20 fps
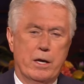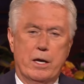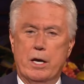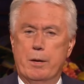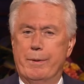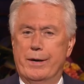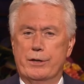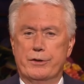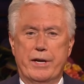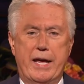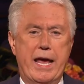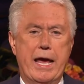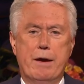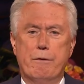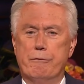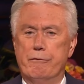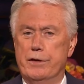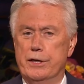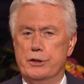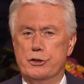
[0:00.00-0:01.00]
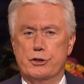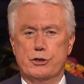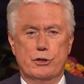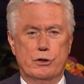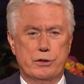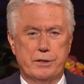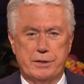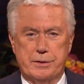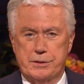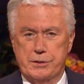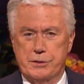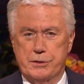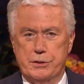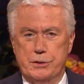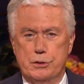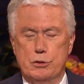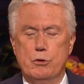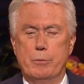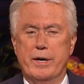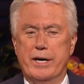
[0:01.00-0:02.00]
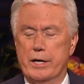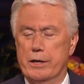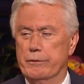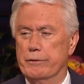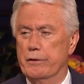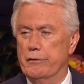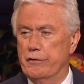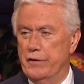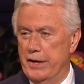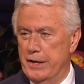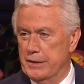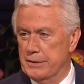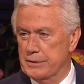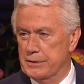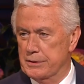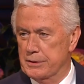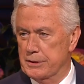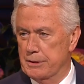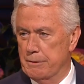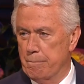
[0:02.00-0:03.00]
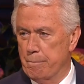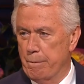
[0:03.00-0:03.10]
about every choice you might ever face.